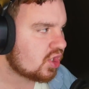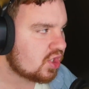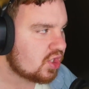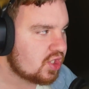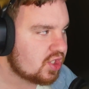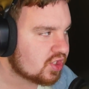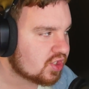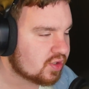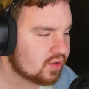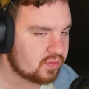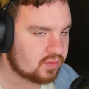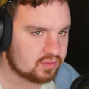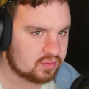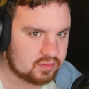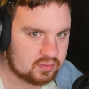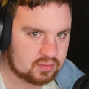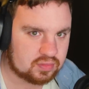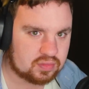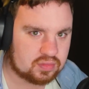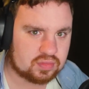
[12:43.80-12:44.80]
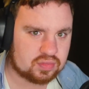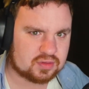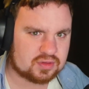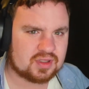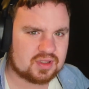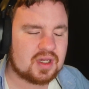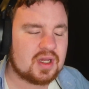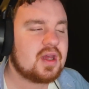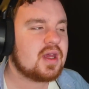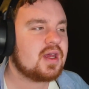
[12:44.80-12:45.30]
Eat.
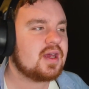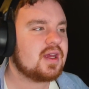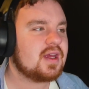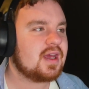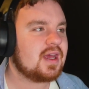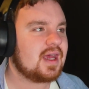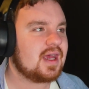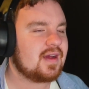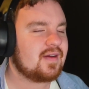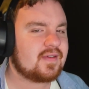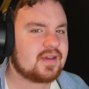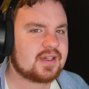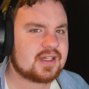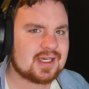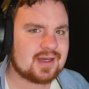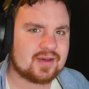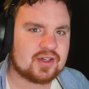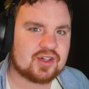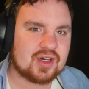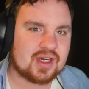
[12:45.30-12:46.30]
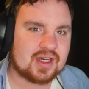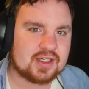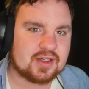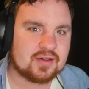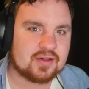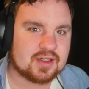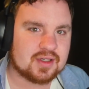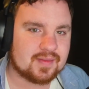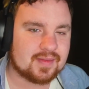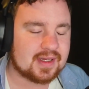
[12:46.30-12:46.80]
Every time I try and do
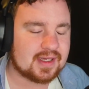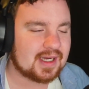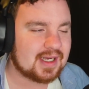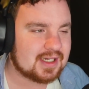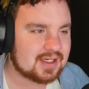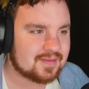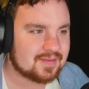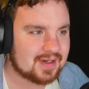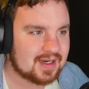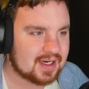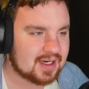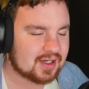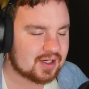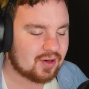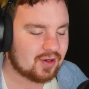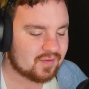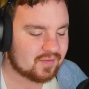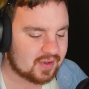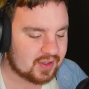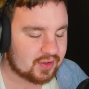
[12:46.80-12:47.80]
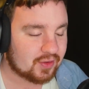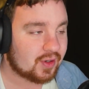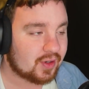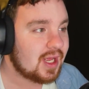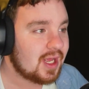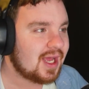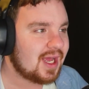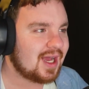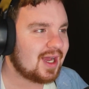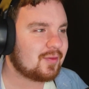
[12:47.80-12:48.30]
something, I end up getting a cough in my throat.
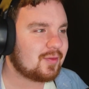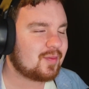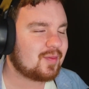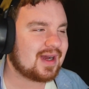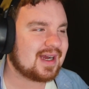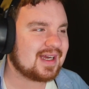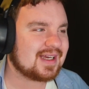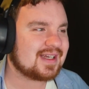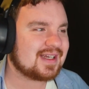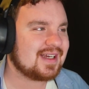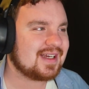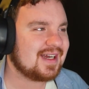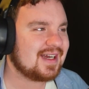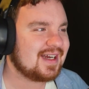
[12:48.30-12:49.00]
We're back.